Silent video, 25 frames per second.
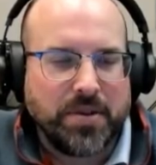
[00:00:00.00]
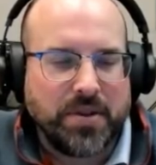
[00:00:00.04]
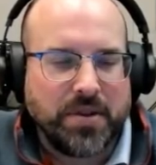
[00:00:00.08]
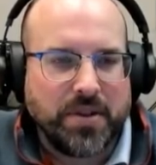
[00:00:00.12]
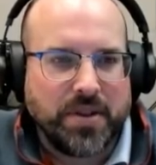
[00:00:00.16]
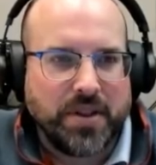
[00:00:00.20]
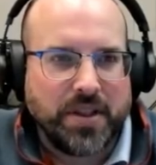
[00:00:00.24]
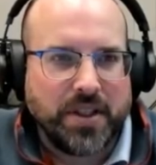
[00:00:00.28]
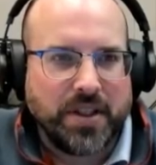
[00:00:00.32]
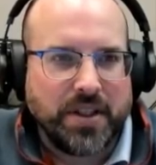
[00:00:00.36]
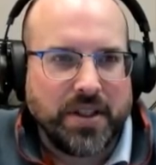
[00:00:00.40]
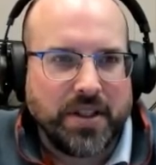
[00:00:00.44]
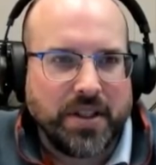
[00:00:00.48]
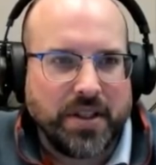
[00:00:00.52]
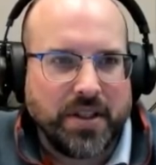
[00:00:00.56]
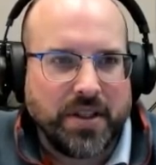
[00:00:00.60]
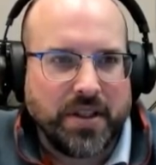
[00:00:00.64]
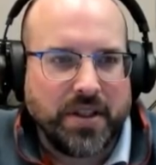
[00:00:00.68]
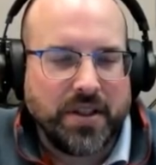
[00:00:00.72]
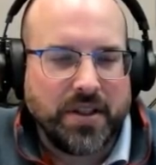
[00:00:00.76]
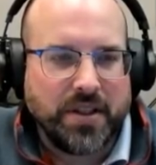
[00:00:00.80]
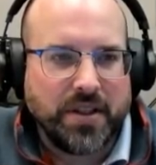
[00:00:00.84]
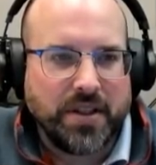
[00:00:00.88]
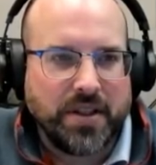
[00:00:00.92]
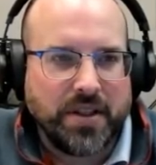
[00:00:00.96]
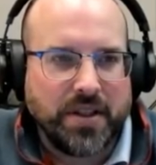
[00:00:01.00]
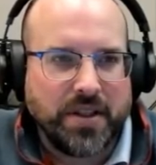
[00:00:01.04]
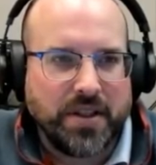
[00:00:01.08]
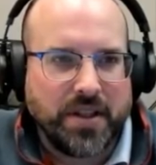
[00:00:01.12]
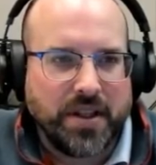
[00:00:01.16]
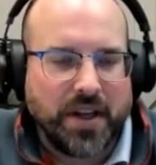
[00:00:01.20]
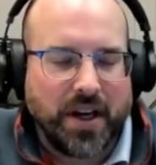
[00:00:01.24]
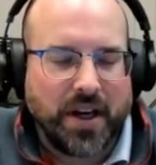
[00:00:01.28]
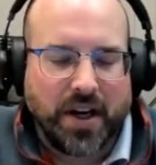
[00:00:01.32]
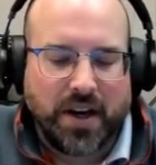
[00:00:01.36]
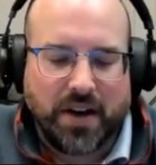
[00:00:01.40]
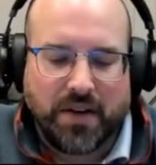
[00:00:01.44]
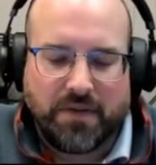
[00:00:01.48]
the
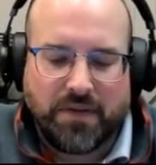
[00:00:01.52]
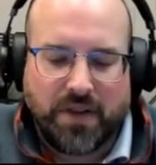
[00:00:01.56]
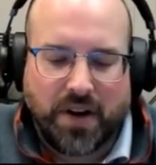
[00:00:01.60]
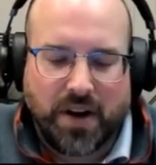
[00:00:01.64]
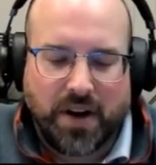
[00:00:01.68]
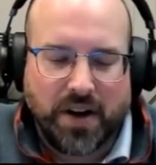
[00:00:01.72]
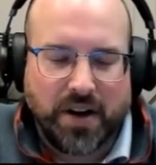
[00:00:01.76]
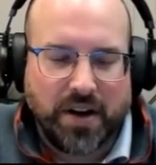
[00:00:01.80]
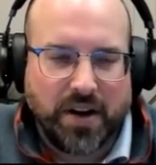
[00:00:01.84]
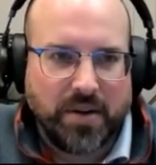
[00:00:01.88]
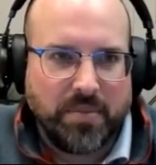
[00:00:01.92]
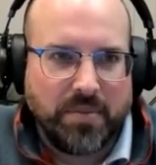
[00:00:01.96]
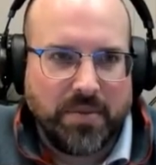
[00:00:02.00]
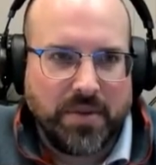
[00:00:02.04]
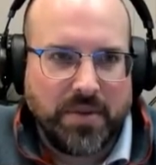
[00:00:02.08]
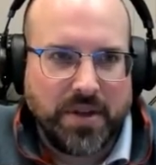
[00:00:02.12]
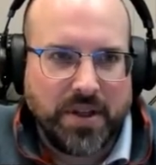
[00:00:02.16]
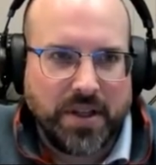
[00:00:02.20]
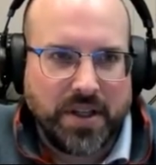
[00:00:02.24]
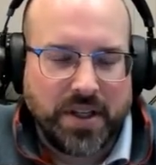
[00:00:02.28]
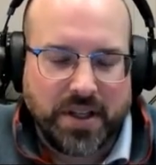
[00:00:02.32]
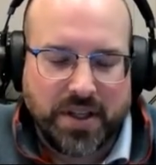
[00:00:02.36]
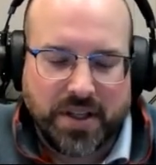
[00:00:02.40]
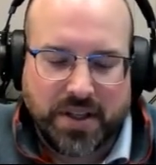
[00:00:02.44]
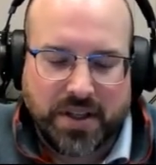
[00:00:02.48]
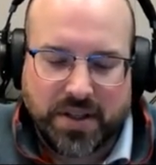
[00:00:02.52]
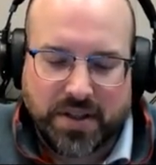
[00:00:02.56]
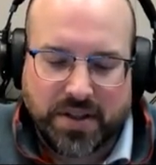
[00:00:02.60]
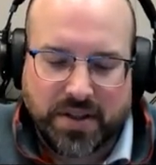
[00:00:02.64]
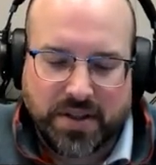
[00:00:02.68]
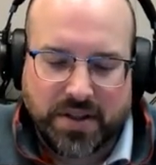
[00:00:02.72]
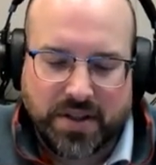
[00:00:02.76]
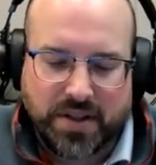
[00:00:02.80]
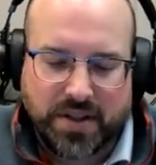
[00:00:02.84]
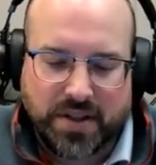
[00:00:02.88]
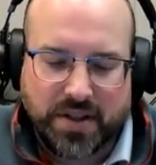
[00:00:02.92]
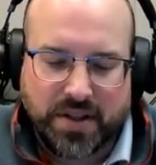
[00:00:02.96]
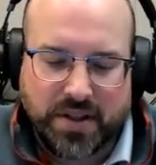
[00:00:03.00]
farm
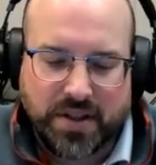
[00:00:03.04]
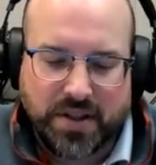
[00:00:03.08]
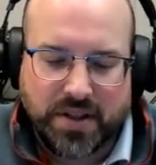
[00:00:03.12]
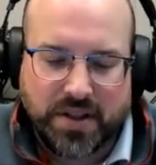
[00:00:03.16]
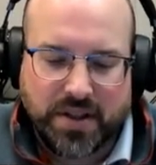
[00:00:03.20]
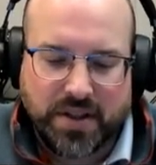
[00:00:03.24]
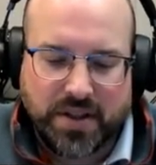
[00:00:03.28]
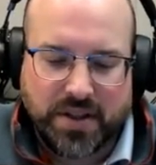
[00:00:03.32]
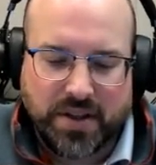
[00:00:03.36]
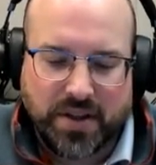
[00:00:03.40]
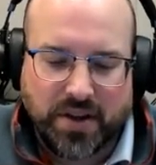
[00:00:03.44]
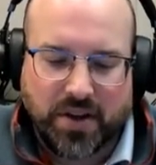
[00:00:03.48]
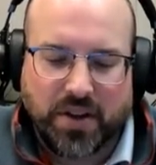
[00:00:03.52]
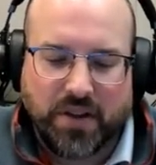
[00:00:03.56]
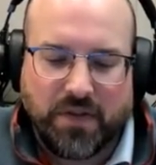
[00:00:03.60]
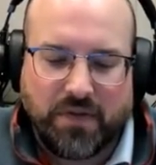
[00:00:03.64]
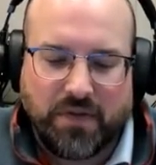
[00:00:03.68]
is, or the